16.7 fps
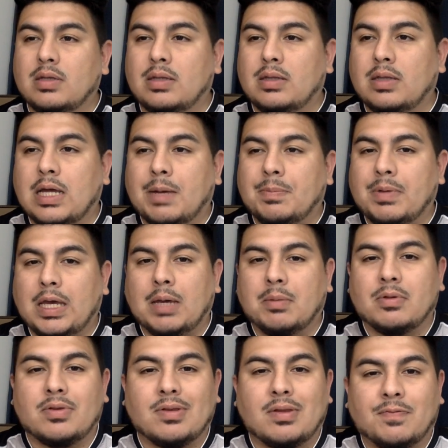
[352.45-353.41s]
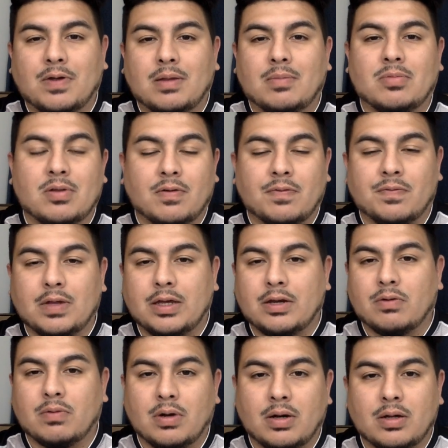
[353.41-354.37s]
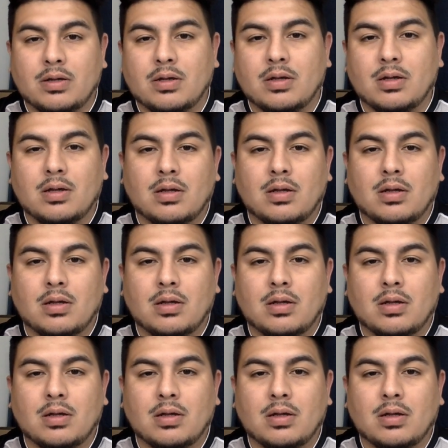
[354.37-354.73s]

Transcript: not be able to defend himself later on.